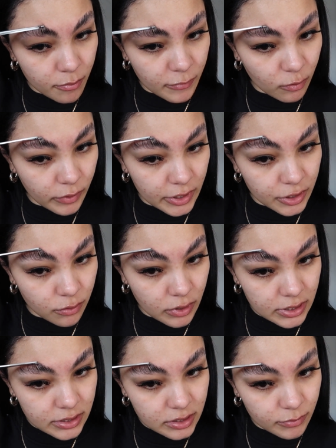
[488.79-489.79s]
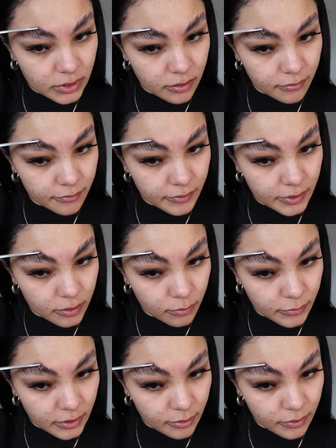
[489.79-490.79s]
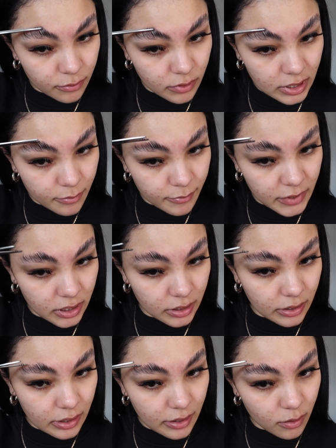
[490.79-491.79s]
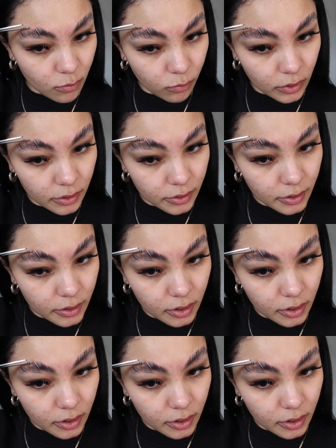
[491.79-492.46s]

but when you got something to film, baby, you gotta make it work.